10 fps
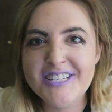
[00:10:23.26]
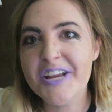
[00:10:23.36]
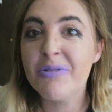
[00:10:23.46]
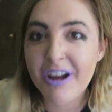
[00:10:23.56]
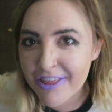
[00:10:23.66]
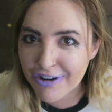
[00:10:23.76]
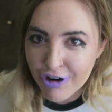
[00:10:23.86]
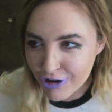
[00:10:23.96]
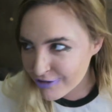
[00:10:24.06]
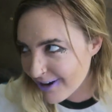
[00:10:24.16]
see what other
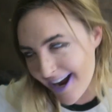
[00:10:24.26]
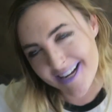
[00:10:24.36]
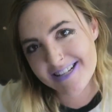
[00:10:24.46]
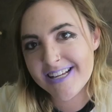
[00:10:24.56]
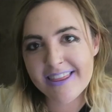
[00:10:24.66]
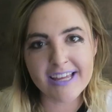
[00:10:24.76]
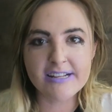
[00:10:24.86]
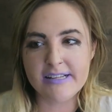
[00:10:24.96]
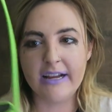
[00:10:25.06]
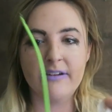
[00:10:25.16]
crazy
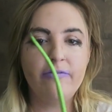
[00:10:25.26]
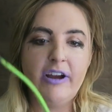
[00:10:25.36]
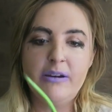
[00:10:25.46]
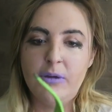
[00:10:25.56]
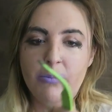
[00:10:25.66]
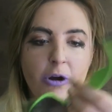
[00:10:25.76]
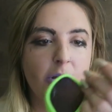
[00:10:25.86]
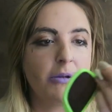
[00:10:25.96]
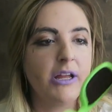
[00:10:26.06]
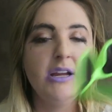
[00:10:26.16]
things I can find in my
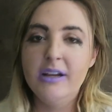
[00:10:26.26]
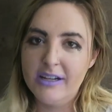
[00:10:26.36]
apartment.